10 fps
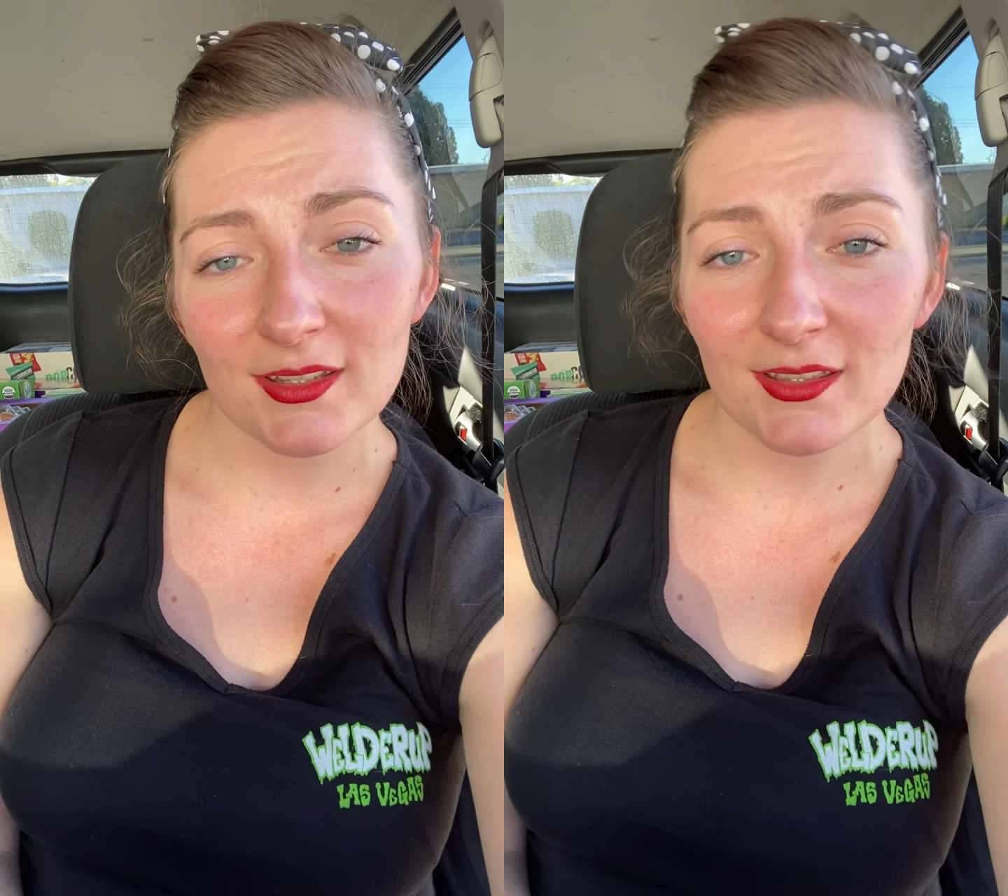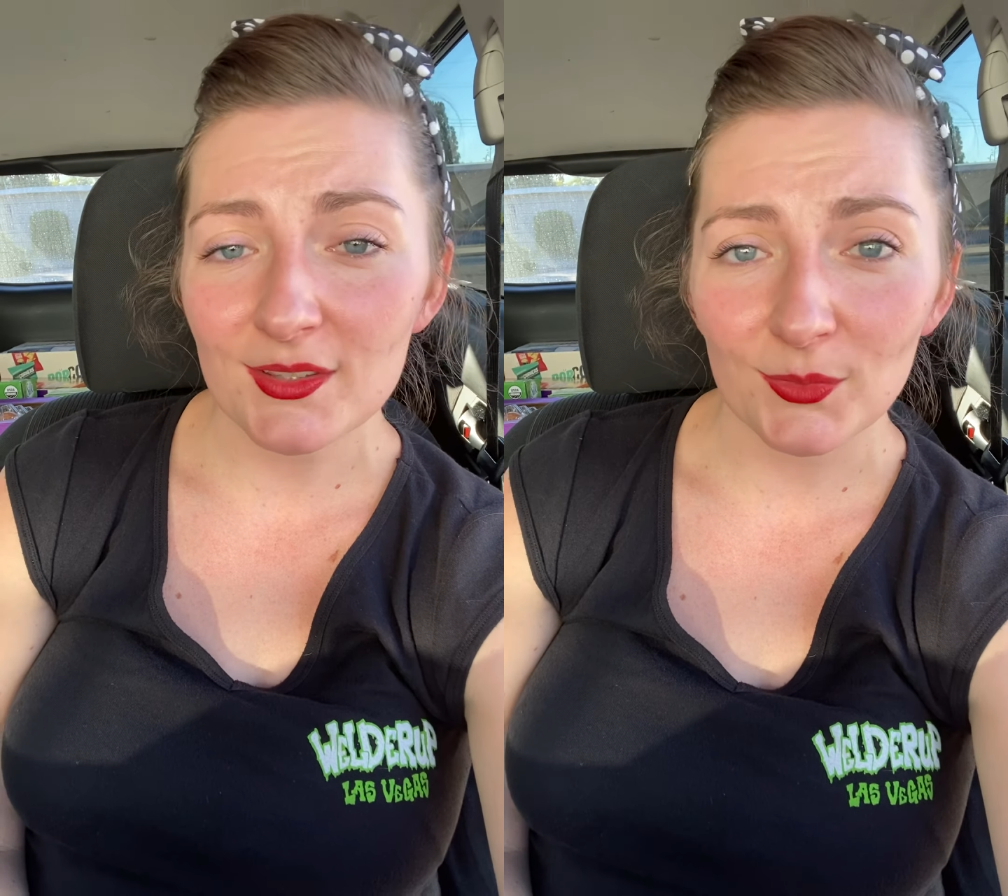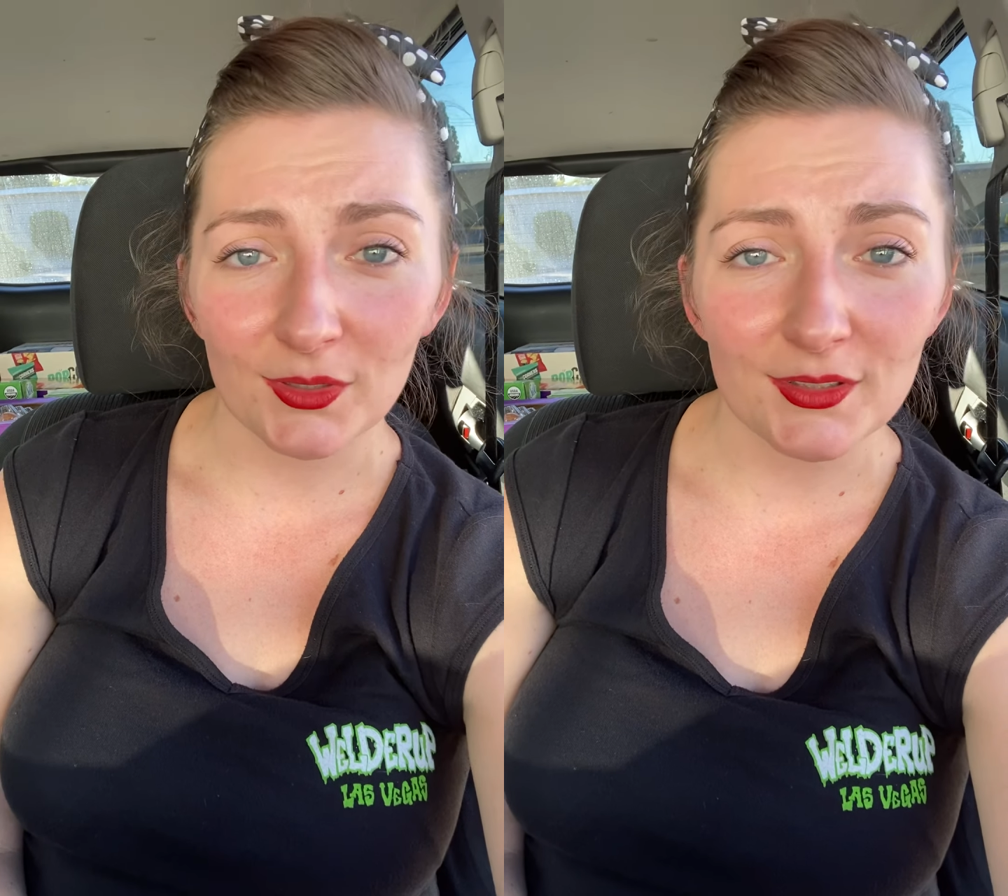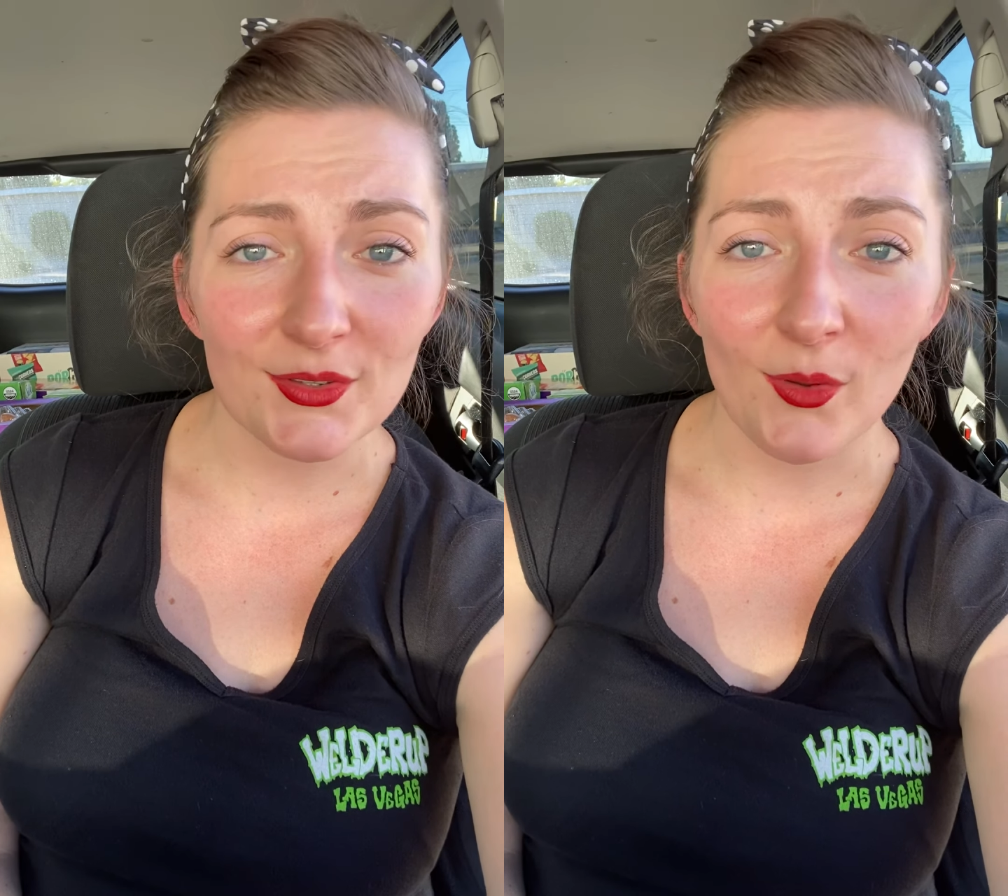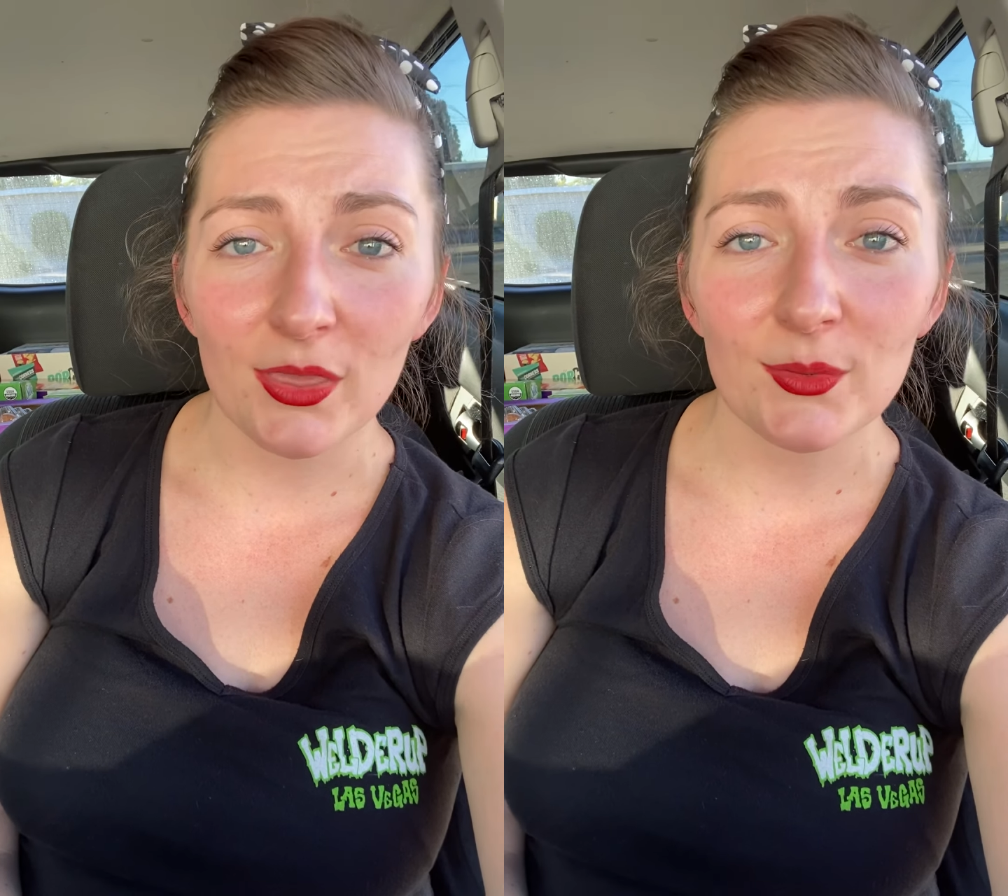in this world is
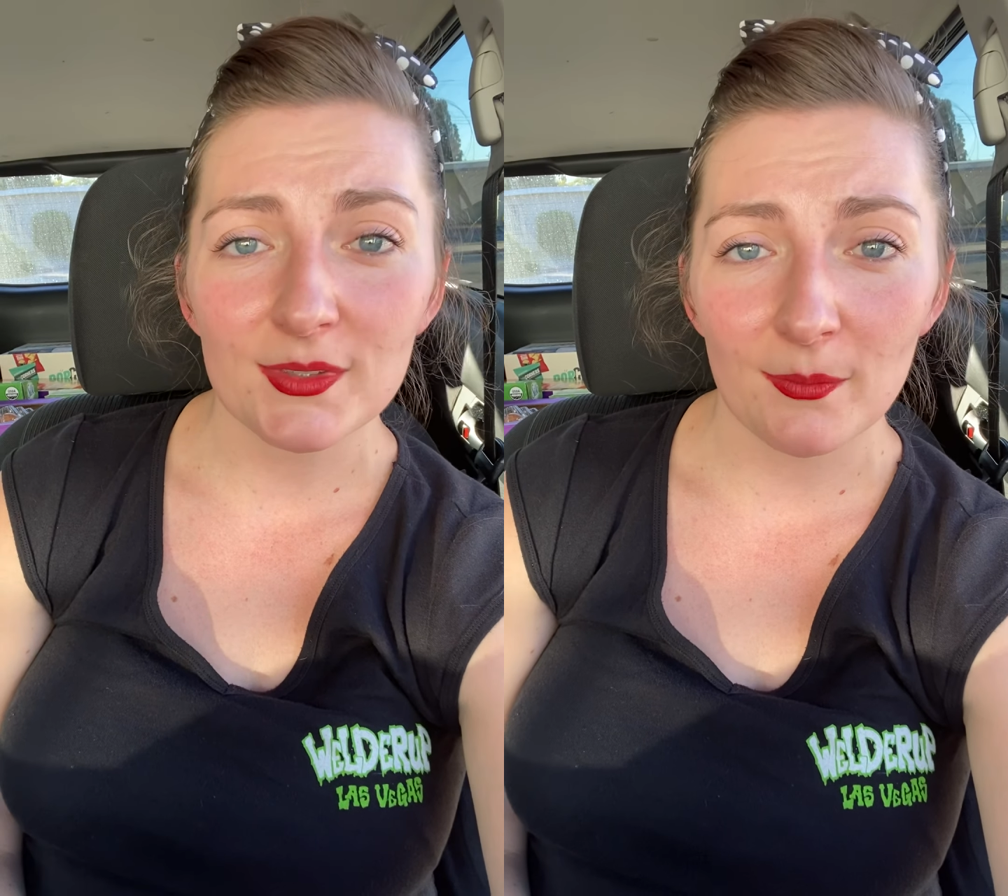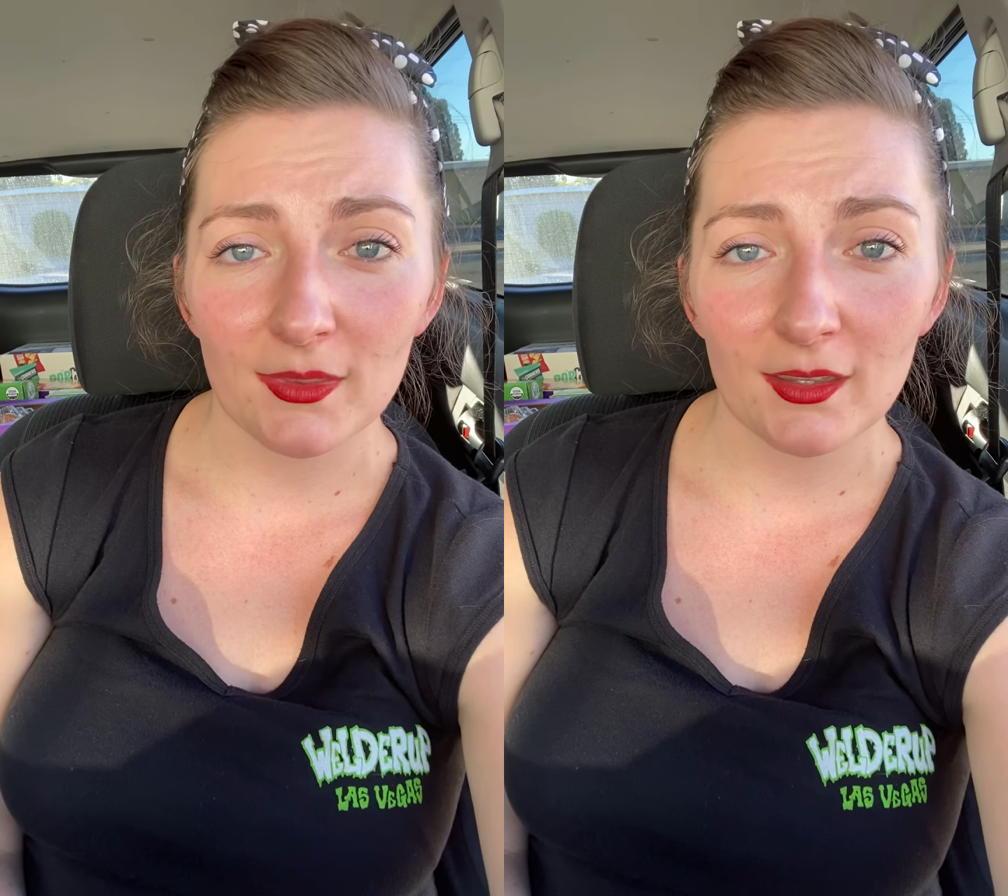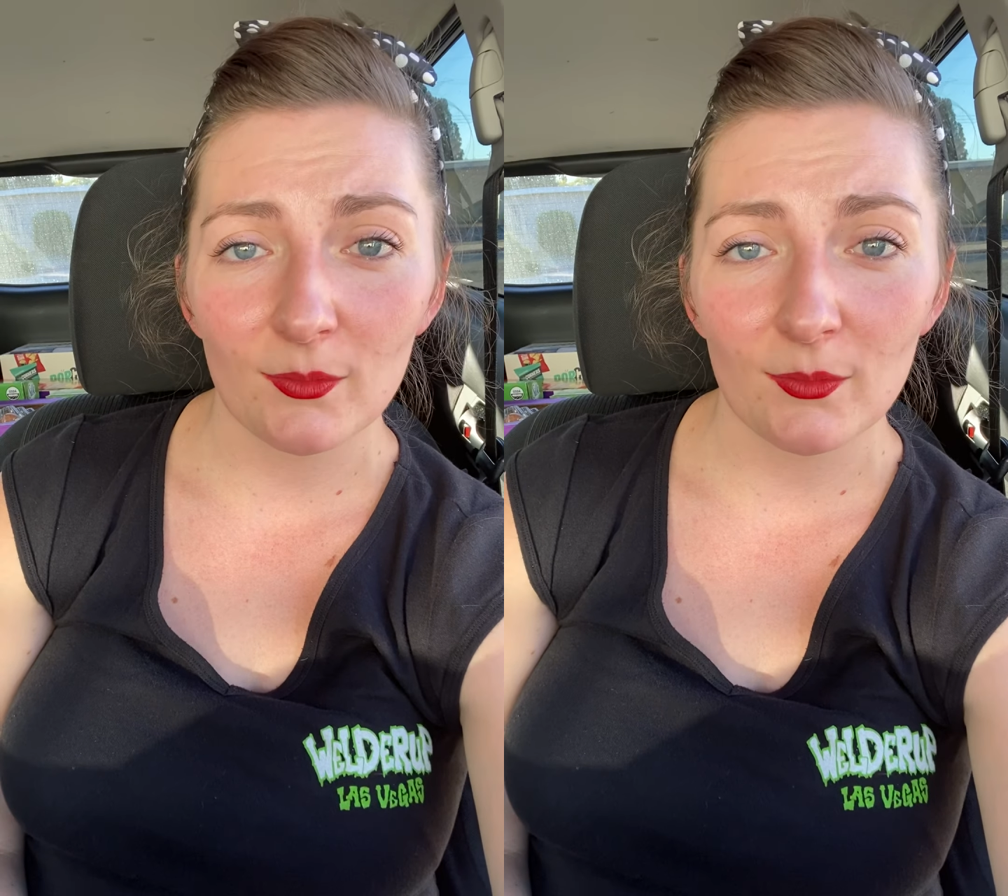going through something,